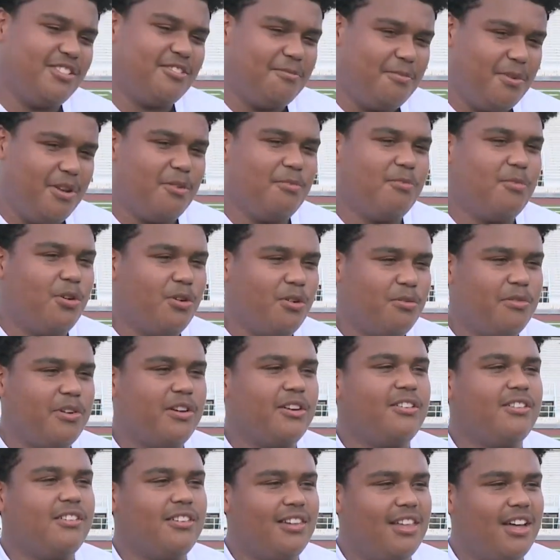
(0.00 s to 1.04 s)
it's been a
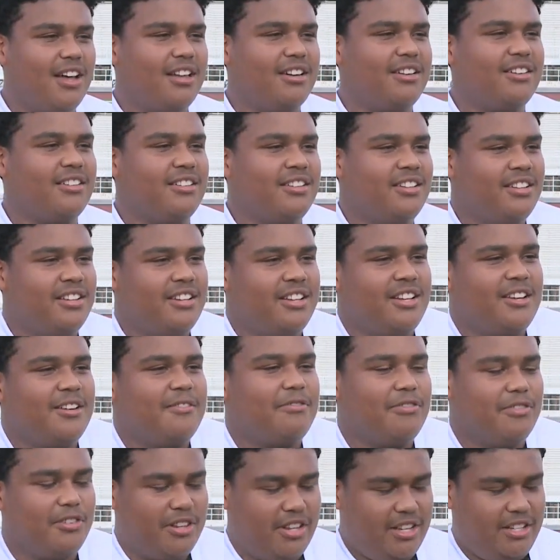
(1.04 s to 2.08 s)
motivator a lot
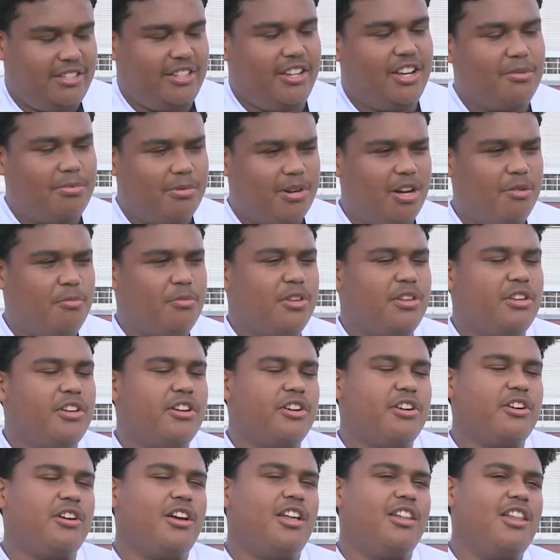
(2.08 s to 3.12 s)
for this upcoming
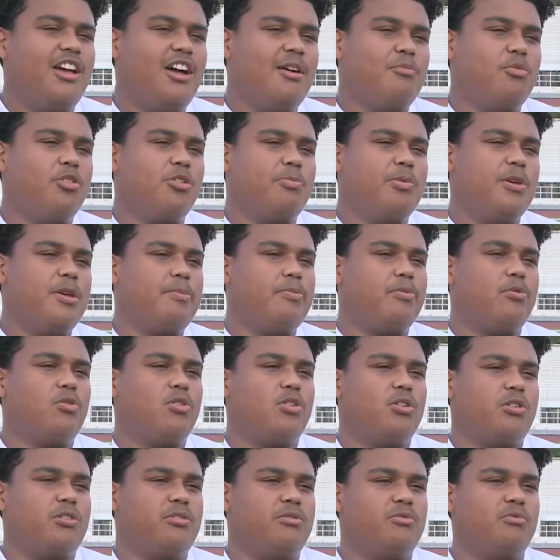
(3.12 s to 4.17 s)
year. A lot more people
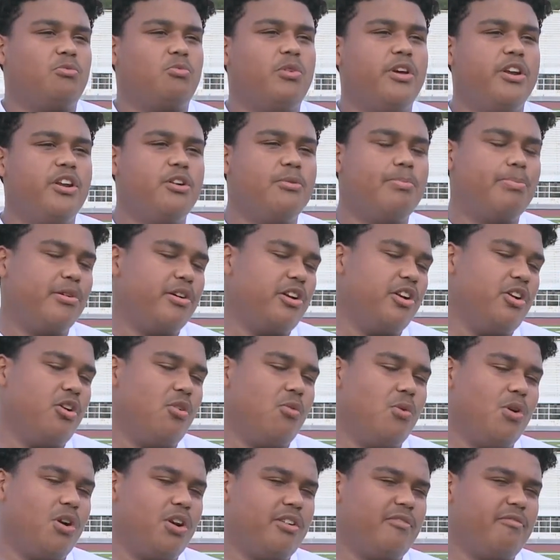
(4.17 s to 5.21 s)
are ready to put in
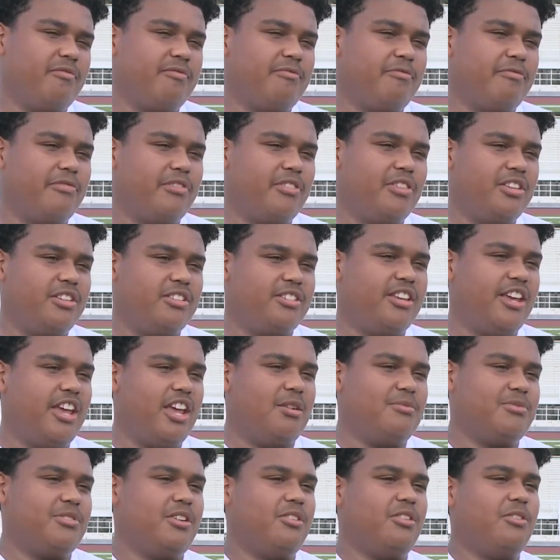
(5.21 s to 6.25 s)
the work for these
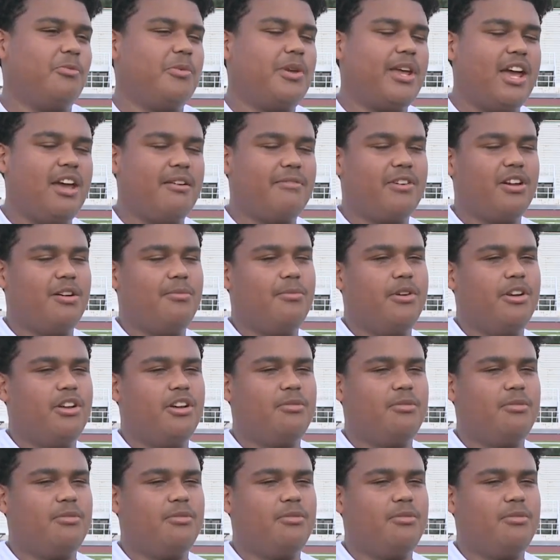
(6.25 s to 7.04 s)
games that we have coming